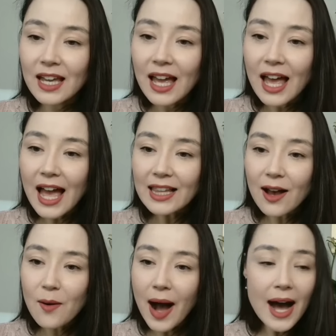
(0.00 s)

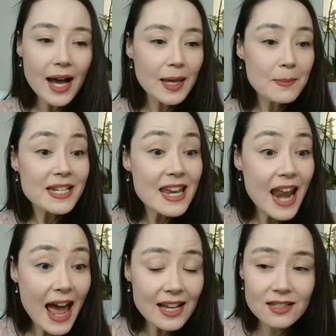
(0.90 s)
Hello, I'm
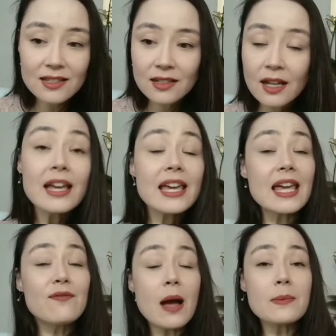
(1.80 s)
Ness. If
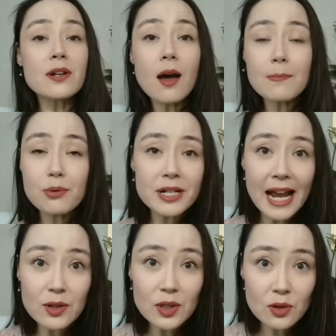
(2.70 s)
I'm not
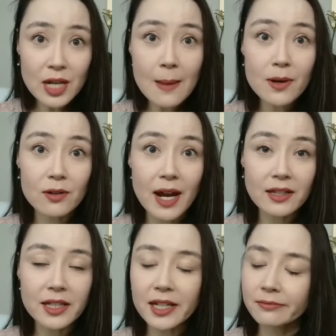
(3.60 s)
pronouncing your name
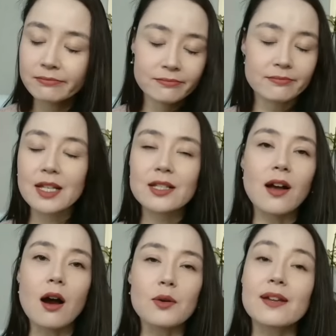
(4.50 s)
correctly,
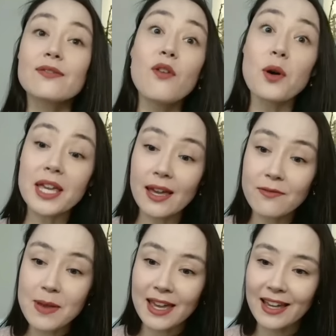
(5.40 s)
sorry, forgive
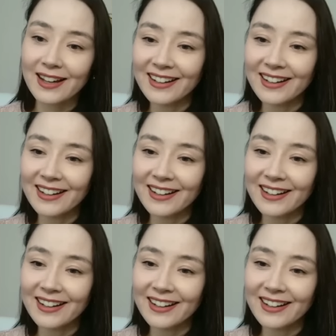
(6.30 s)
me.